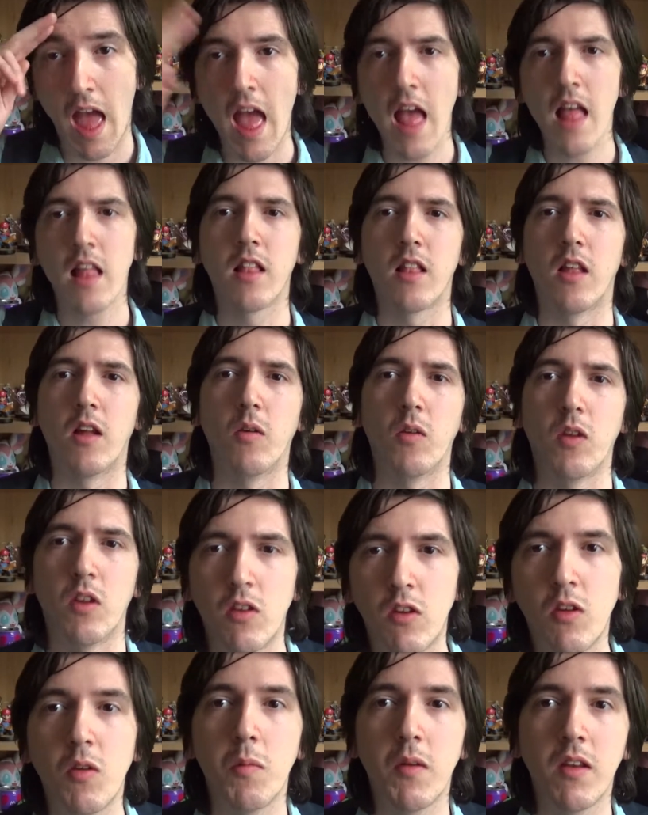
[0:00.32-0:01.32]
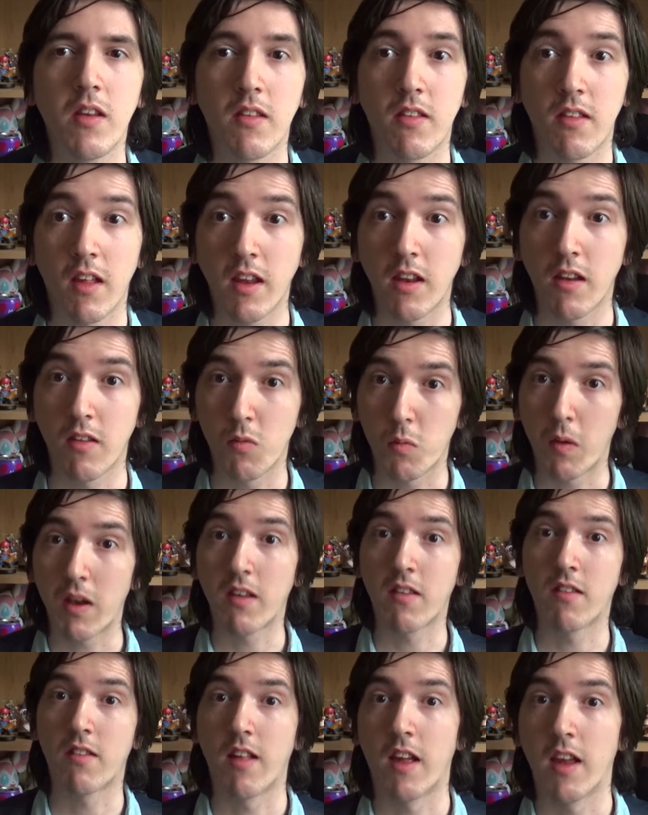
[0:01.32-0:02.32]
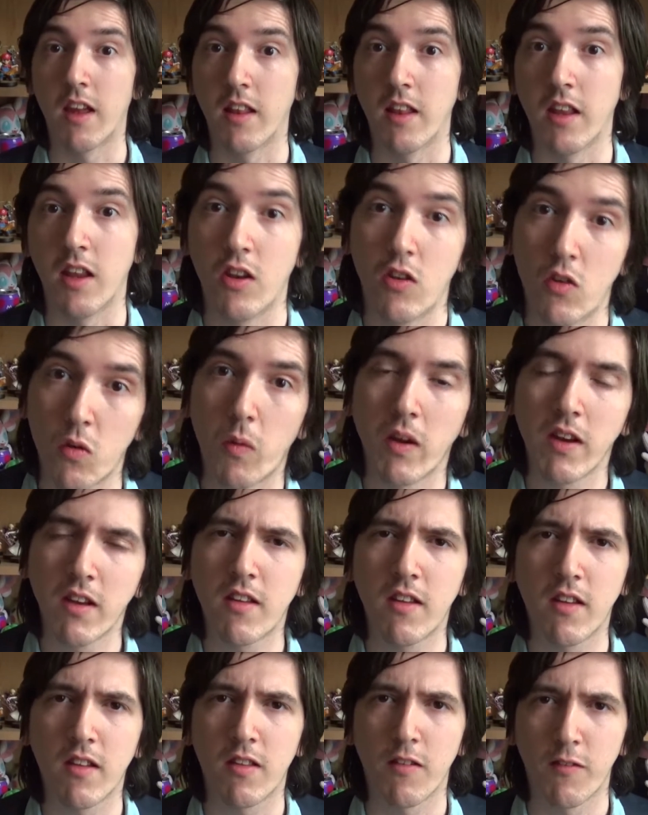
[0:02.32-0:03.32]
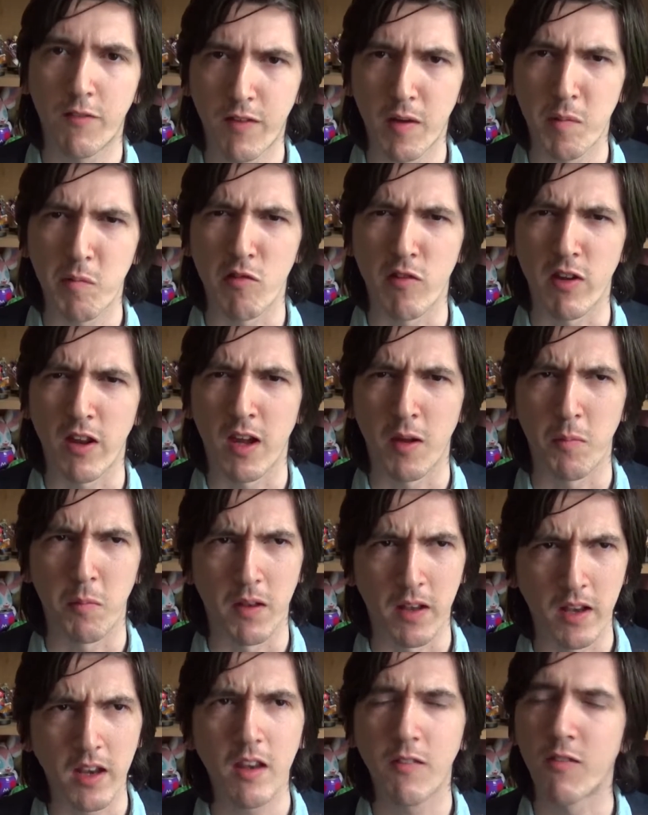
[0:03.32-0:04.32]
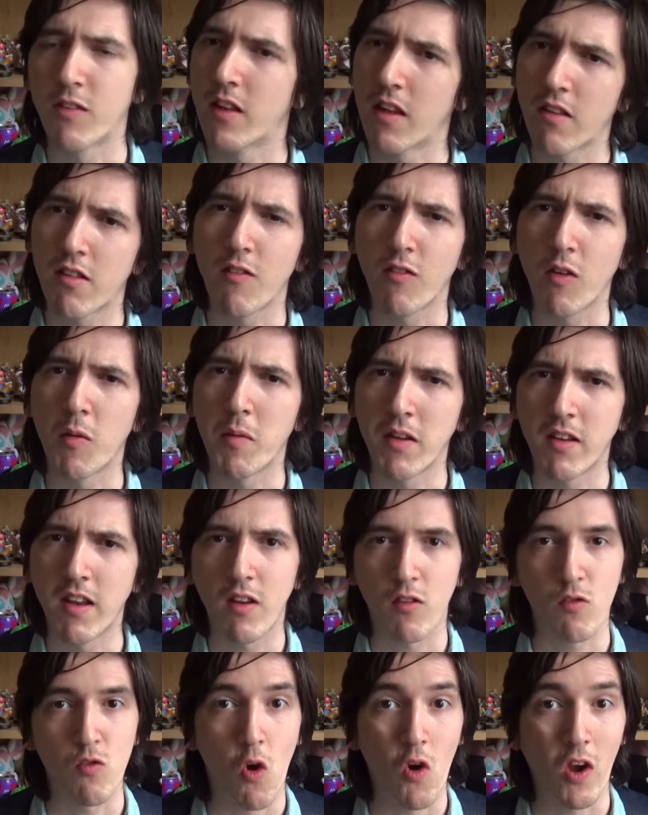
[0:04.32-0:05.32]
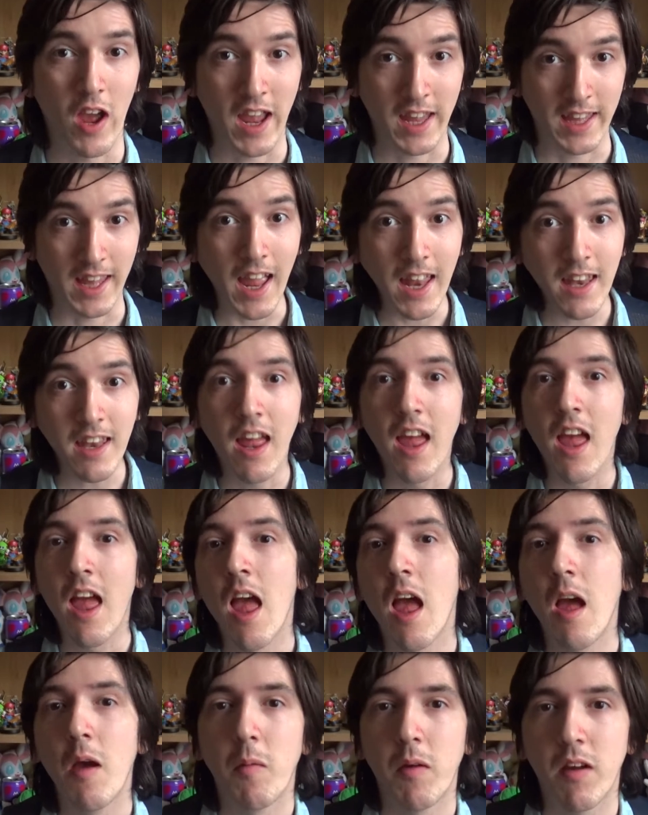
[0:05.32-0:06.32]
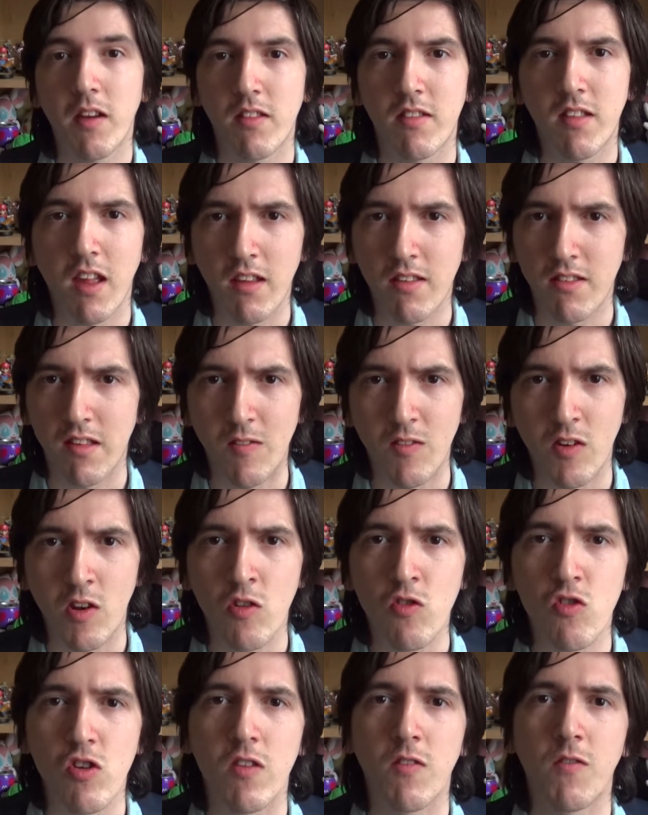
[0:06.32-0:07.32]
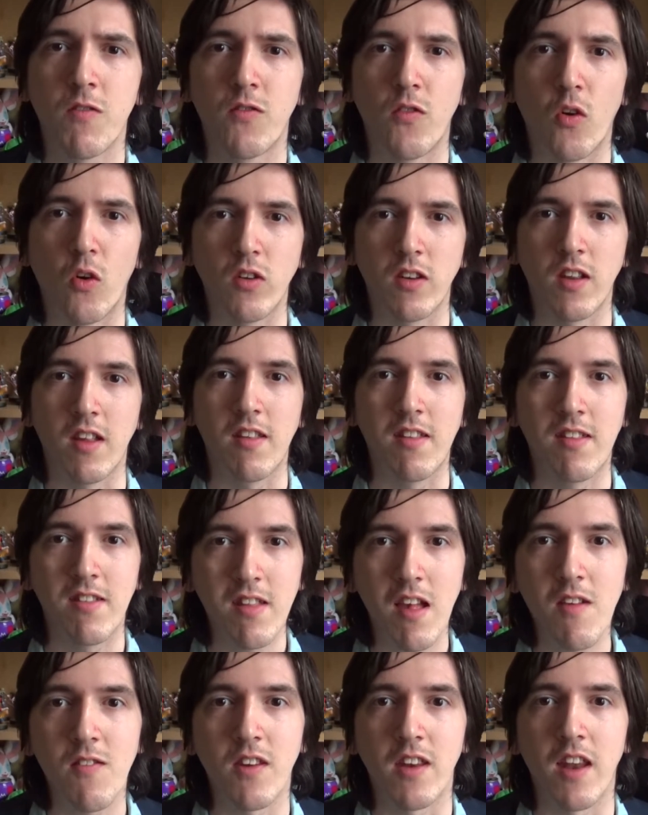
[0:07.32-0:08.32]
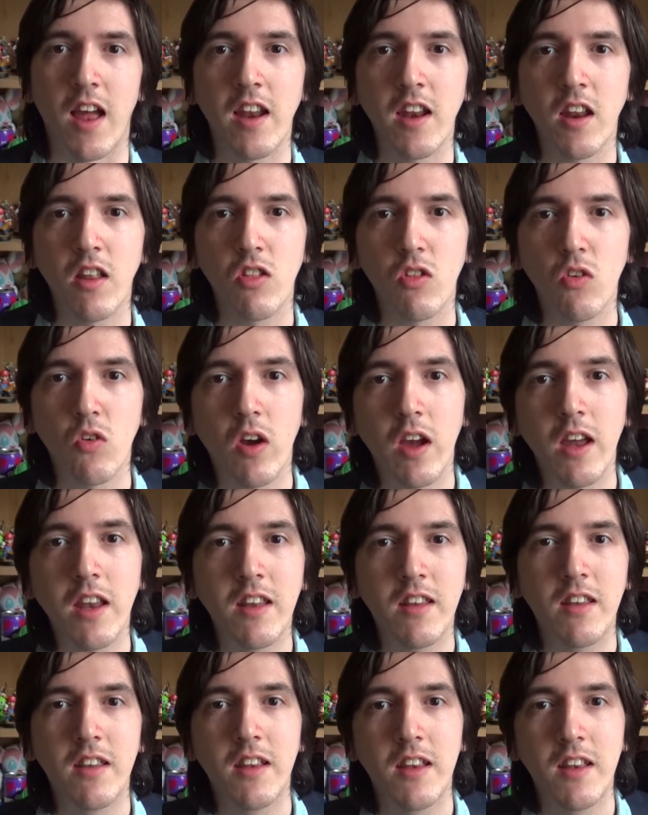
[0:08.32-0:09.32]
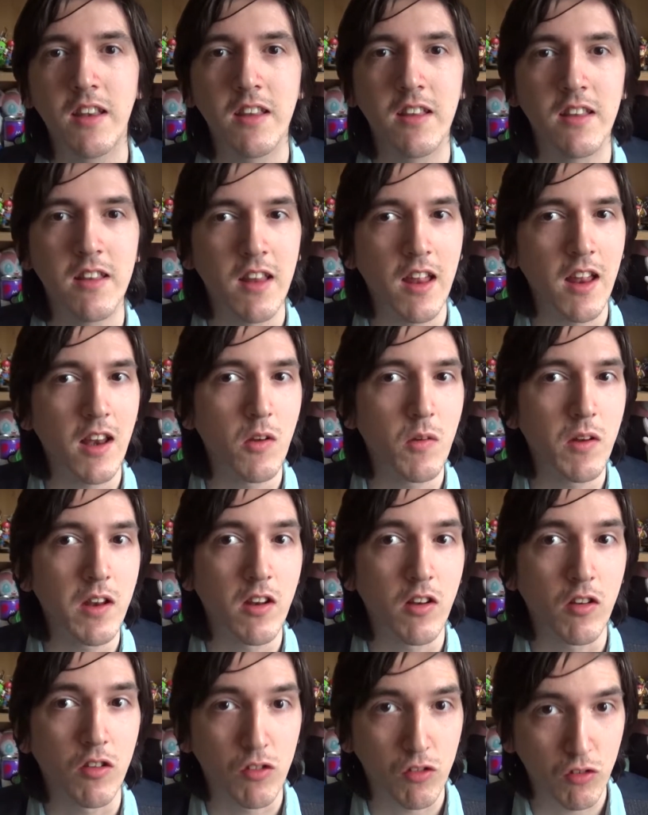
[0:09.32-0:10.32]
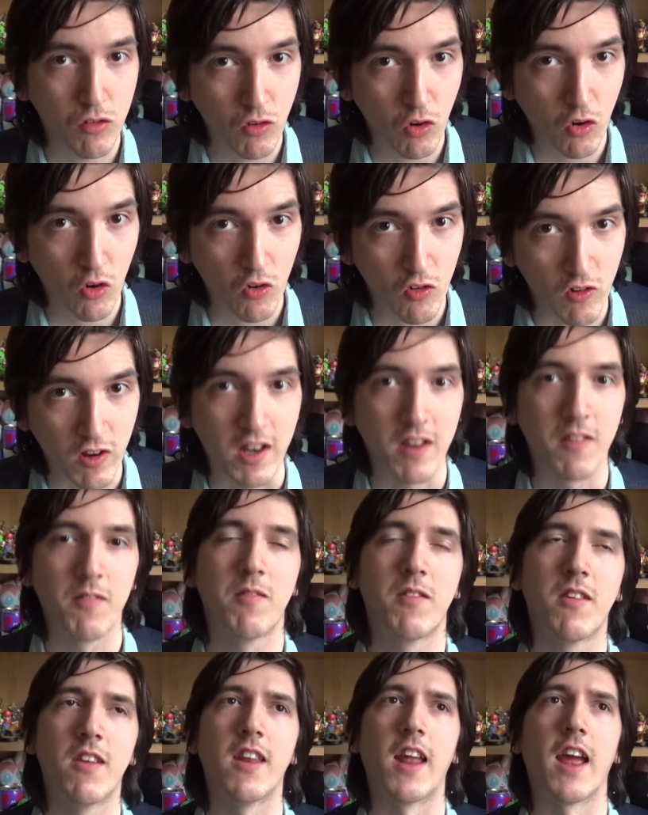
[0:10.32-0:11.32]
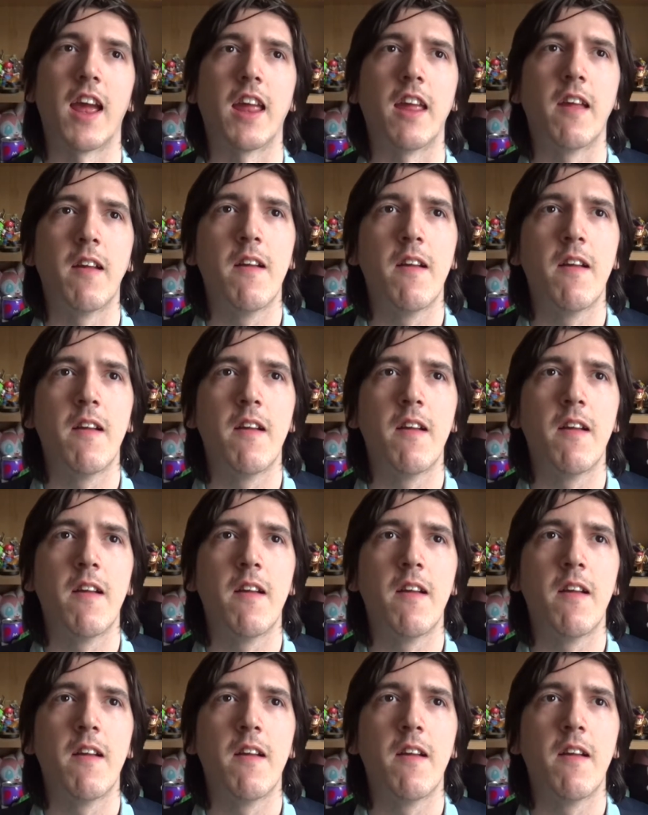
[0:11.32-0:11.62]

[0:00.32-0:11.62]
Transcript: Hello humans, it is Wednesday, the 20th of February, I believe, unless I've got my dates wrong again, but it's day 747, and I thought I'd tell you a little story today.